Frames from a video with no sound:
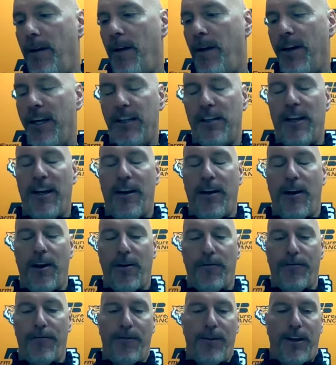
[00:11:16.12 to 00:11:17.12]
you know, he's
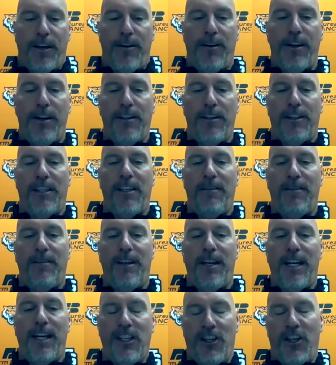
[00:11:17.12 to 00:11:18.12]
our, you know he's
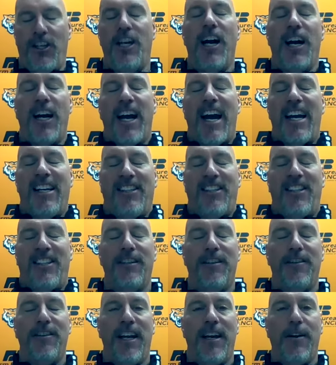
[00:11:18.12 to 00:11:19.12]
he, he's a young guy
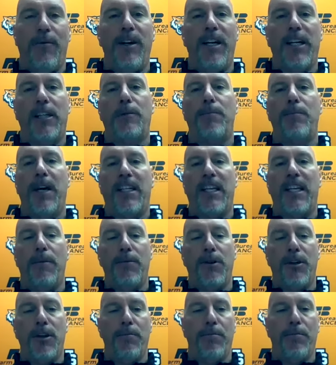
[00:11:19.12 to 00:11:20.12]
still, and we expect
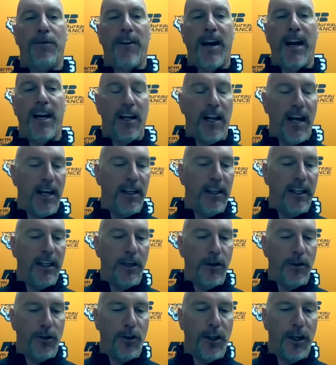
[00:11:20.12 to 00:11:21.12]
him to provide a lot of
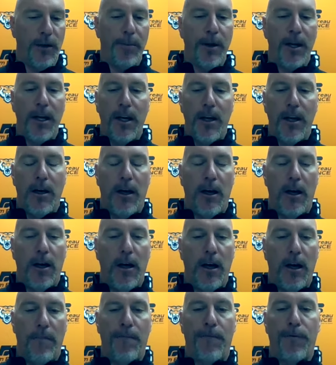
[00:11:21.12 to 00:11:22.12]
leadership uh,
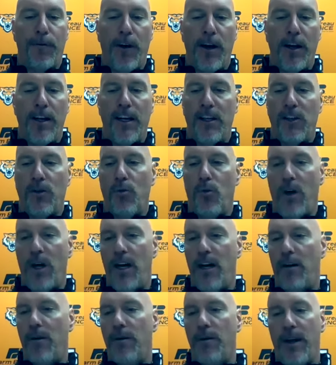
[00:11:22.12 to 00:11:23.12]
up front as
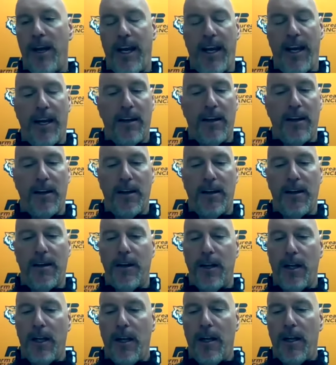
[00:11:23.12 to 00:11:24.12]
well. And
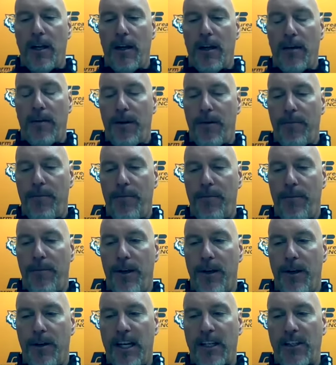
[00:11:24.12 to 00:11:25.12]
uh,
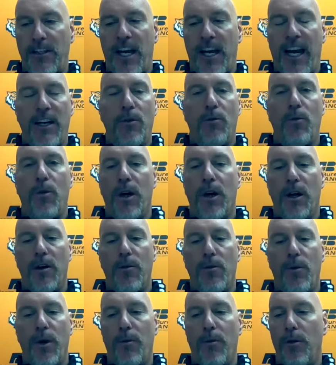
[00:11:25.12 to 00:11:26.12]
you know that's kind of
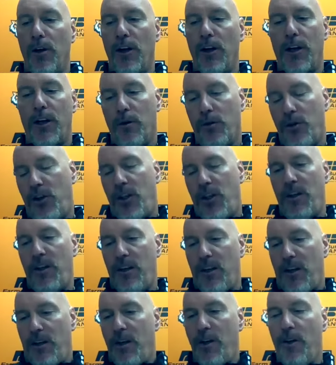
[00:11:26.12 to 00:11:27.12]
where where we're looking.
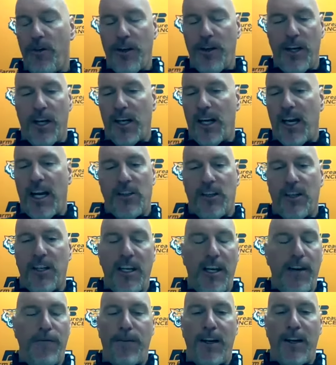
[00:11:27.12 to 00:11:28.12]
You know, the young guys
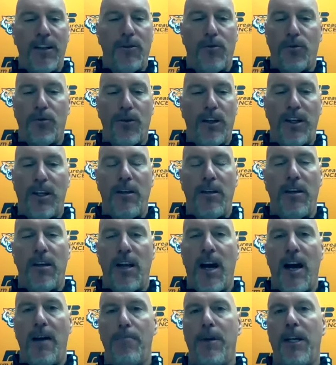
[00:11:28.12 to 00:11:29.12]
on defense really
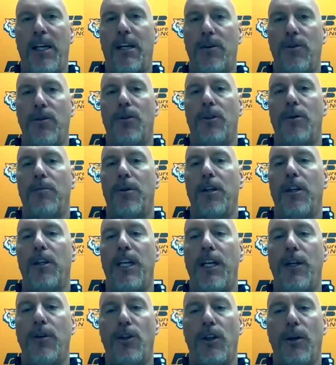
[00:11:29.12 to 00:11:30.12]
not because there's some good
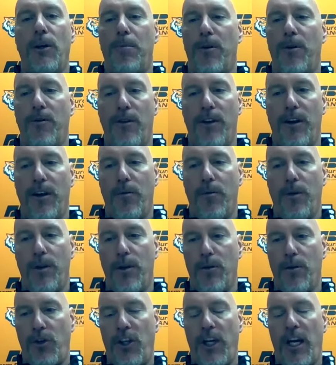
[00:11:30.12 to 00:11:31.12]
leadership over there
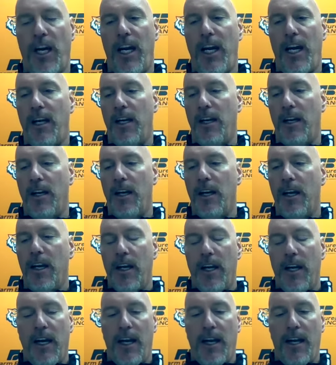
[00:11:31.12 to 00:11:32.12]
with O'Shea and
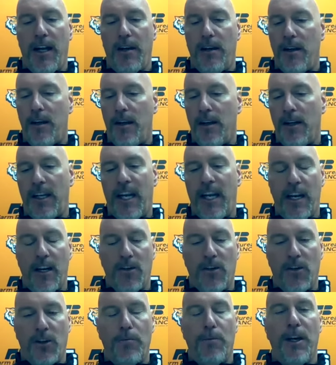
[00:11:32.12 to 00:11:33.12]
and uh,
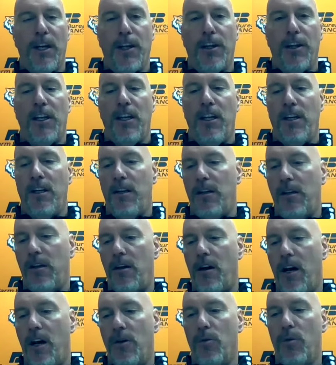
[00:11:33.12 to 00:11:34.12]
Kenan Smith and
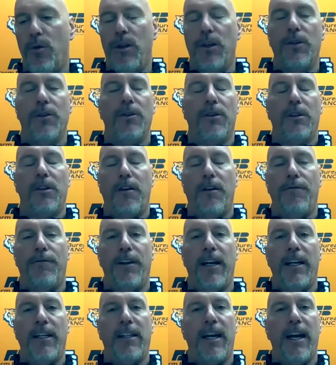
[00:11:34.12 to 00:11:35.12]
Connor Wills and
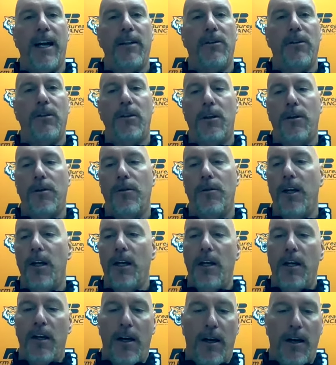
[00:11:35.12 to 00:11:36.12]
stuff like that. So,
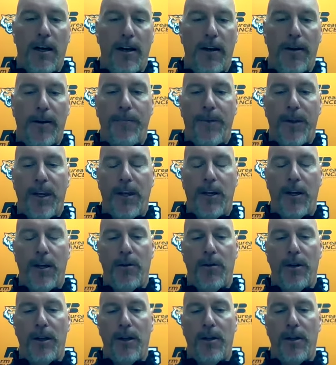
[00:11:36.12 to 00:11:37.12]
uh, you
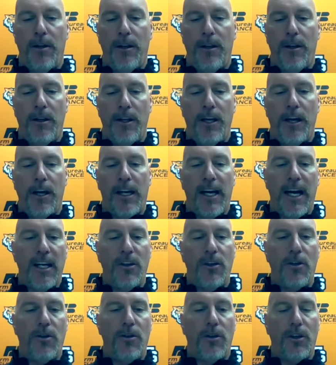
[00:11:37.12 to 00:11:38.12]
know, it, the young
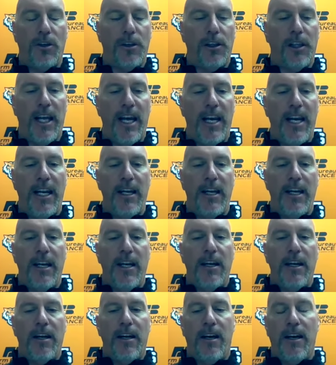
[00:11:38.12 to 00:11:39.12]
guys, you just let it,
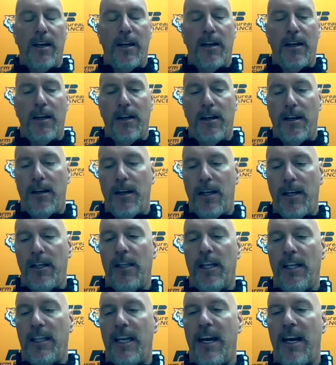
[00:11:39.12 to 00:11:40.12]
uh,
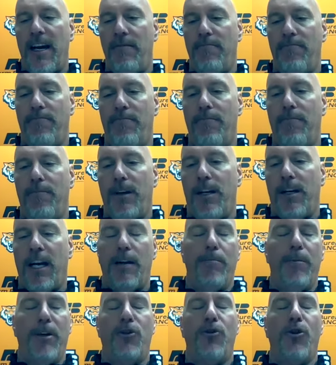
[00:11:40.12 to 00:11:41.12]
you let that
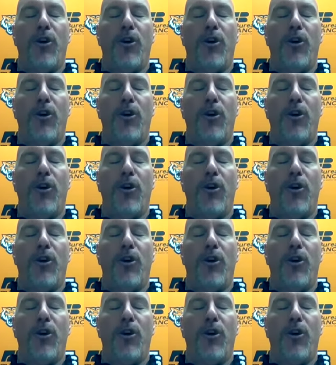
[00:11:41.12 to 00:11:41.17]
kind of